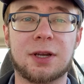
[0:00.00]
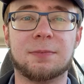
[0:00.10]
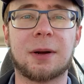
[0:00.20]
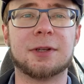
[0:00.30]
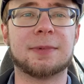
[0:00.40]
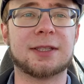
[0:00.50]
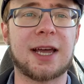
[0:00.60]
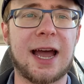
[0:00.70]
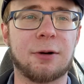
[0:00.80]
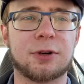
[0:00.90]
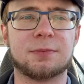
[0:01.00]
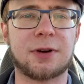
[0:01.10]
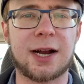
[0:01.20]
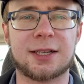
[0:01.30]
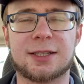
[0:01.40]
He probably spends hours
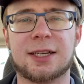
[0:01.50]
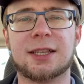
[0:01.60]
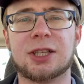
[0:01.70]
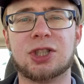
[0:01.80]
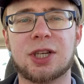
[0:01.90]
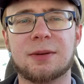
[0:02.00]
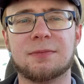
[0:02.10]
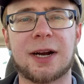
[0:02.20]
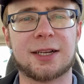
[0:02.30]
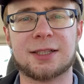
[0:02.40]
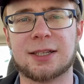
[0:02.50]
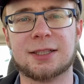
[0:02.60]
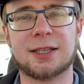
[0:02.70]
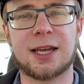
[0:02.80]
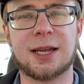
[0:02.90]
practicing in the gym, practicing
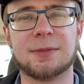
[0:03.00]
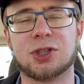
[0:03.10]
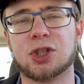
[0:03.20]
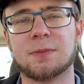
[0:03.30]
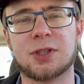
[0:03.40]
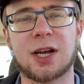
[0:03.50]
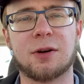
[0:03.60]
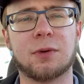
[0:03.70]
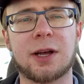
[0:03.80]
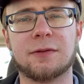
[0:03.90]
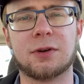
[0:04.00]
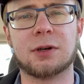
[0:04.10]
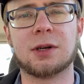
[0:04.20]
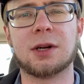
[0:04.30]
his game, his jump shot, whatever.